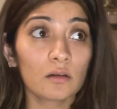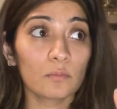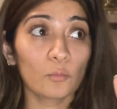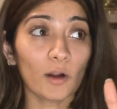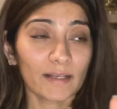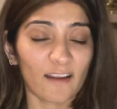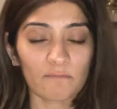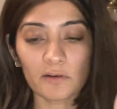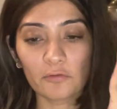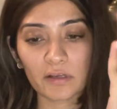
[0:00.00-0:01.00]
what I have
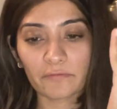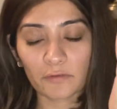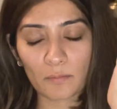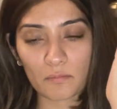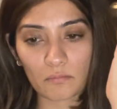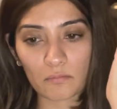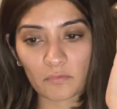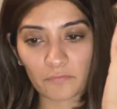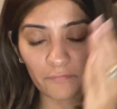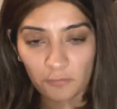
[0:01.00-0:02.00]
been doing
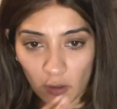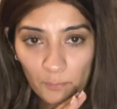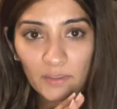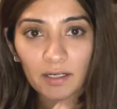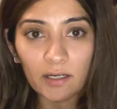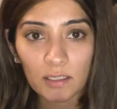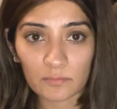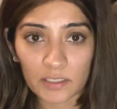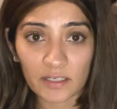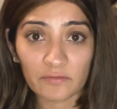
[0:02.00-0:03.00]
from that
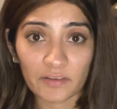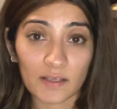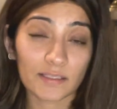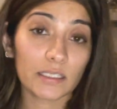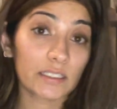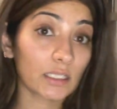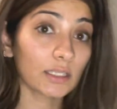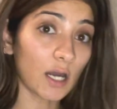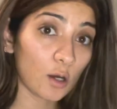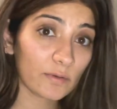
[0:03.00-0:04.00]
intermittent fasting till
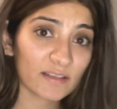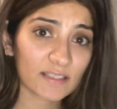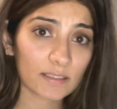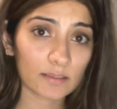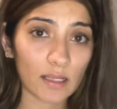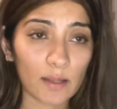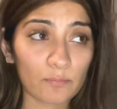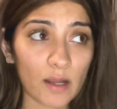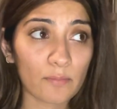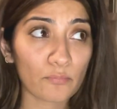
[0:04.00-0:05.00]
now is
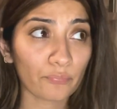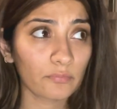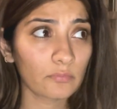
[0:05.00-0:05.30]
I'm